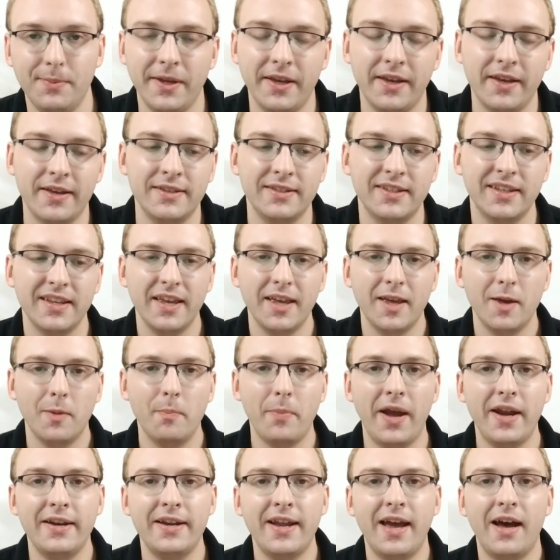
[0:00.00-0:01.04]
because
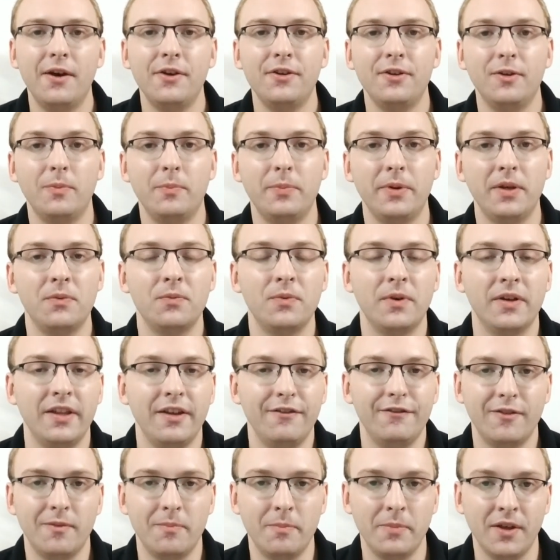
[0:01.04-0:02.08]
by now you'll be really
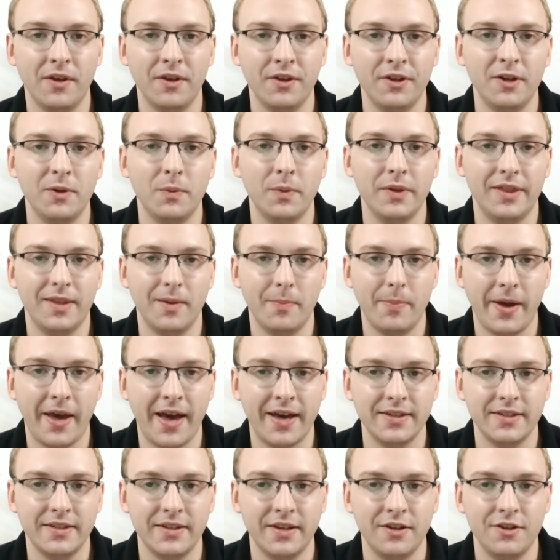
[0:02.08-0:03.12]
familiar with the
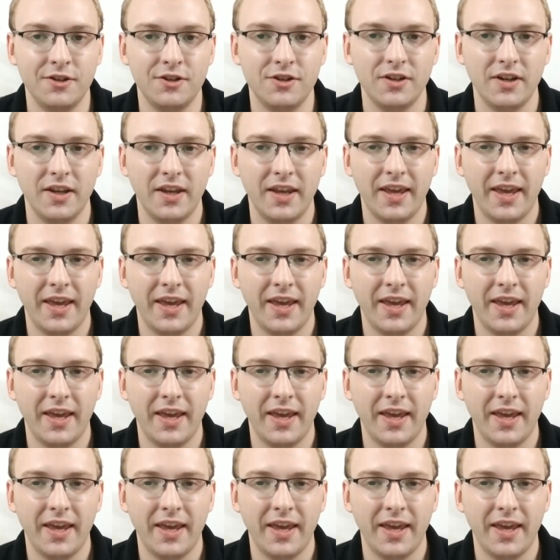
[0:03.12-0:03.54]
passage,